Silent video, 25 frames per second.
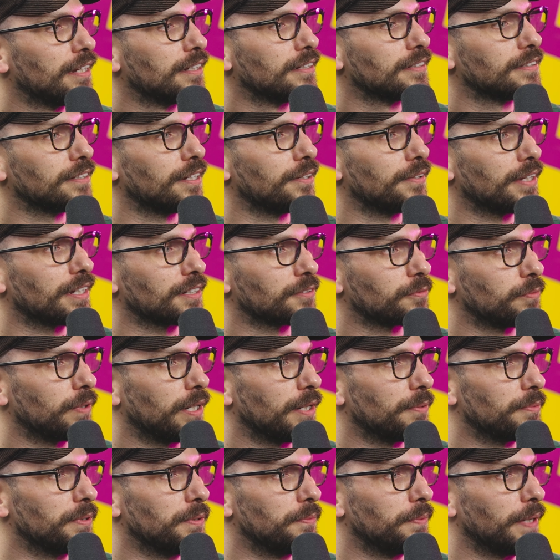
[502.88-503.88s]
So that's
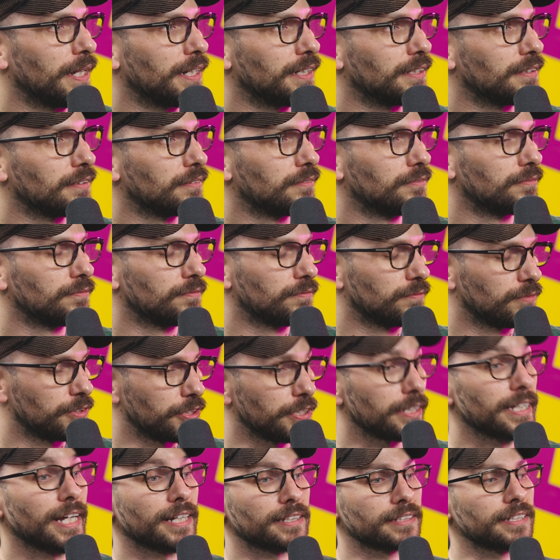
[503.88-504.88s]
why we went
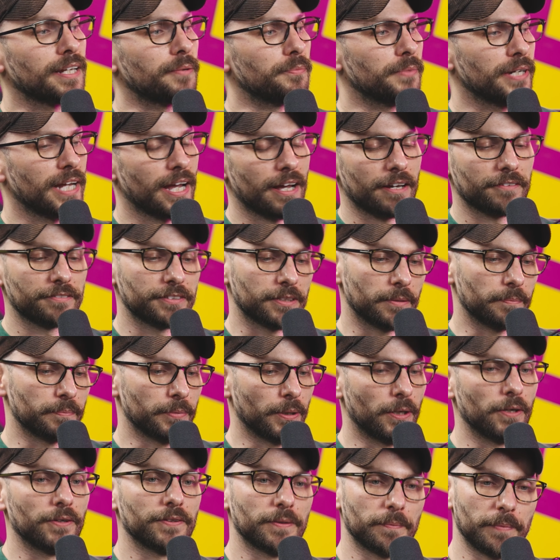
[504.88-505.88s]
to the extent we have. So,
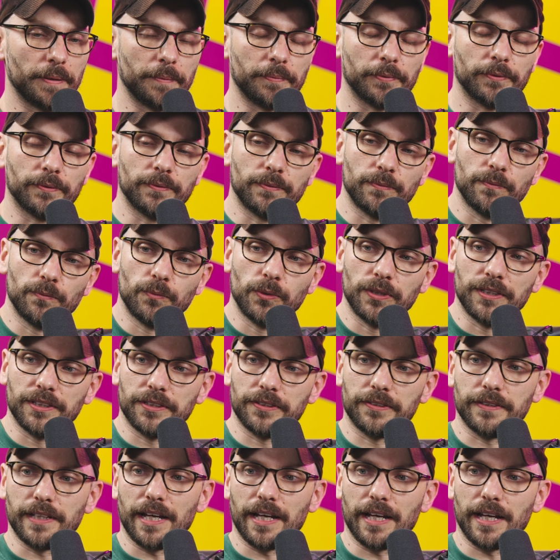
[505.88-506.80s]
but other people wouldn't do